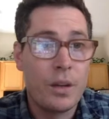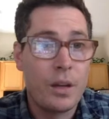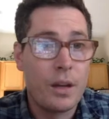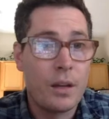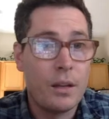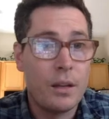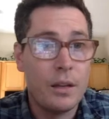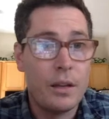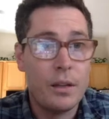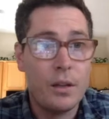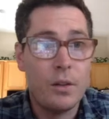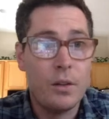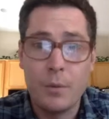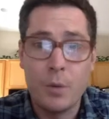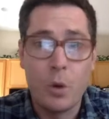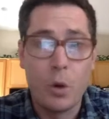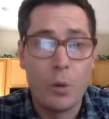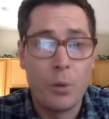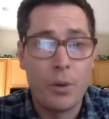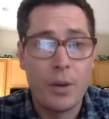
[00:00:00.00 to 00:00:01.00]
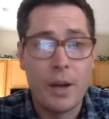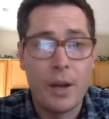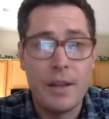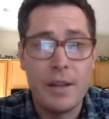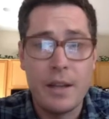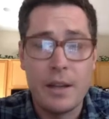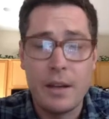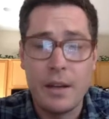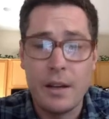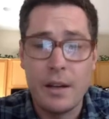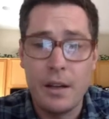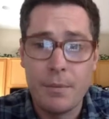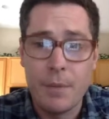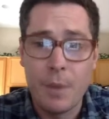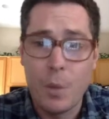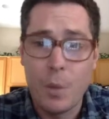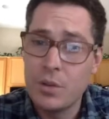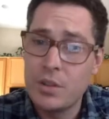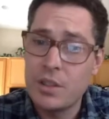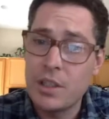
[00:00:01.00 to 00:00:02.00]
on a little corporate identity. I
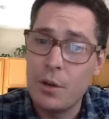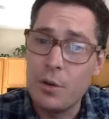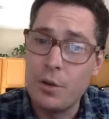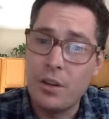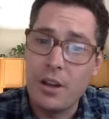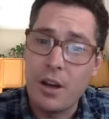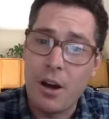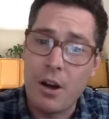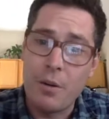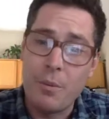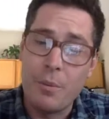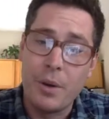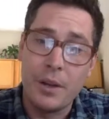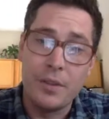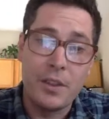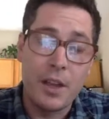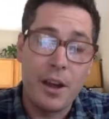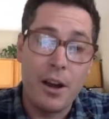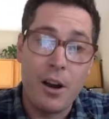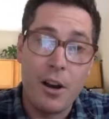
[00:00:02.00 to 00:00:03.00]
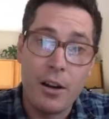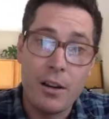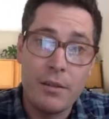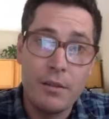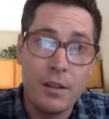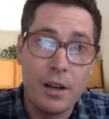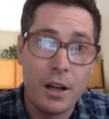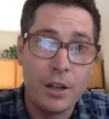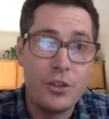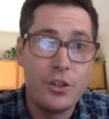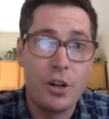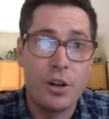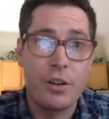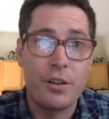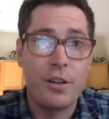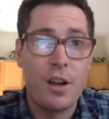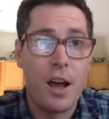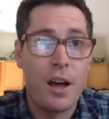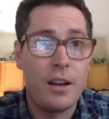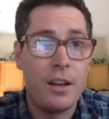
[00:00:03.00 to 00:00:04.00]
won't say who they are, but they are a
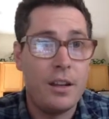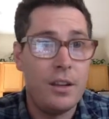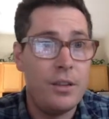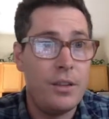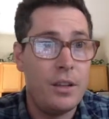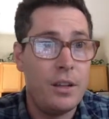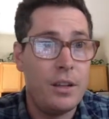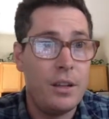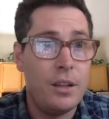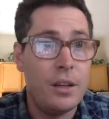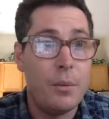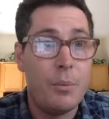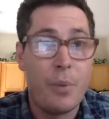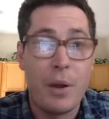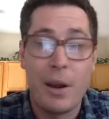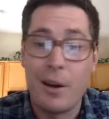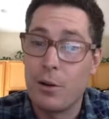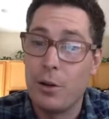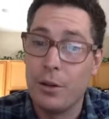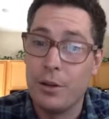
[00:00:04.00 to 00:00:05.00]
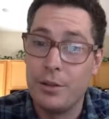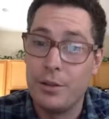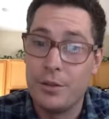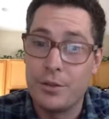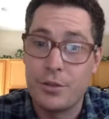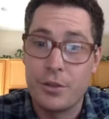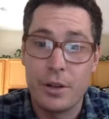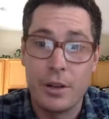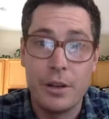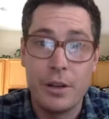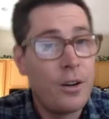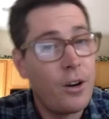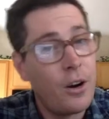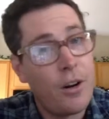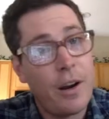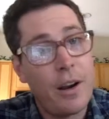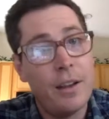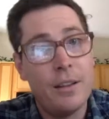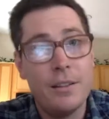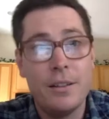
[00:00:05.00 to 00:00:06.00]
juggernaut in the apparel industry.
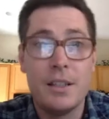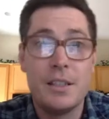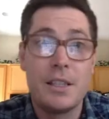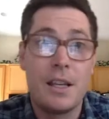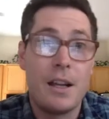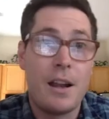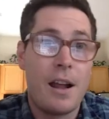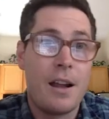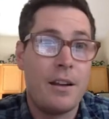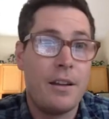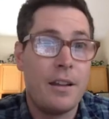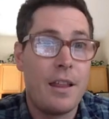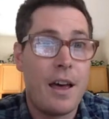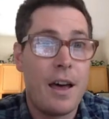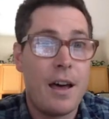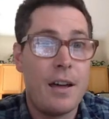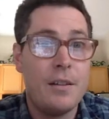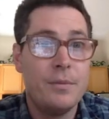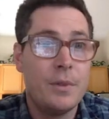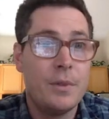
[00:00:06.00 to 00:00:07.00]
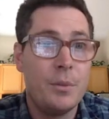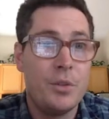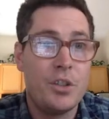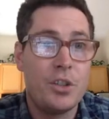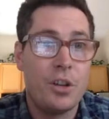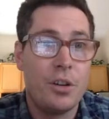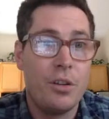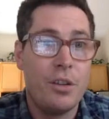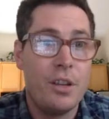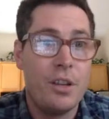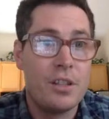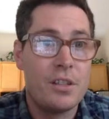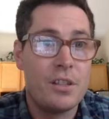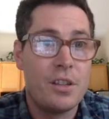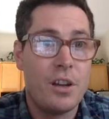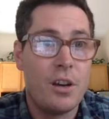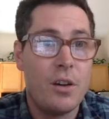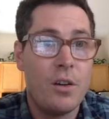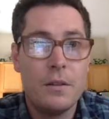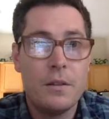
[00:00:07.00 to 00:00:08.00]
Alright, let's get out of that. Let me show you this
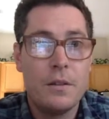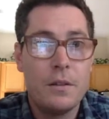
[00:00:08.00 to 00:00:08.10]
though.